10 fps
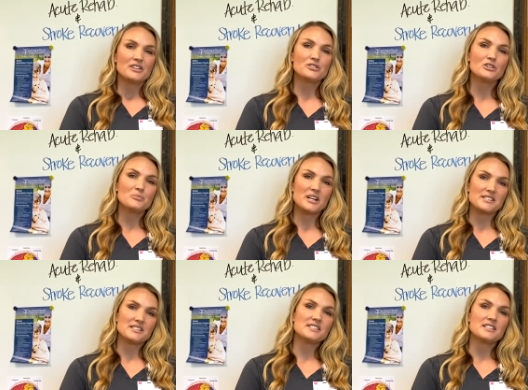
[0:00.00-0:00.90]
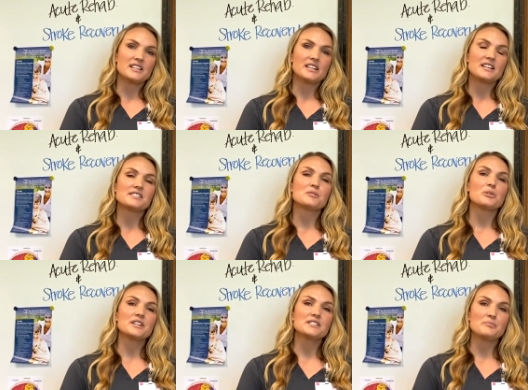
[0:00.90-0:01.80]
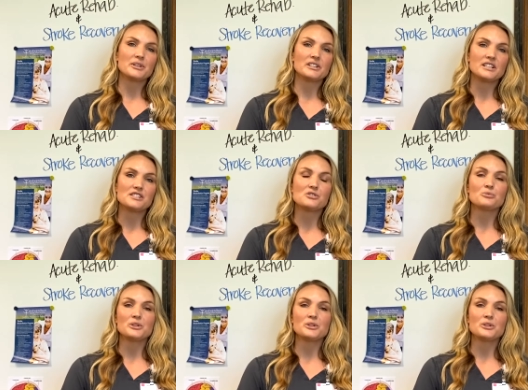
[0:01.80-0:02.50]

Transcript: Neuroplasticity is the brain's ability to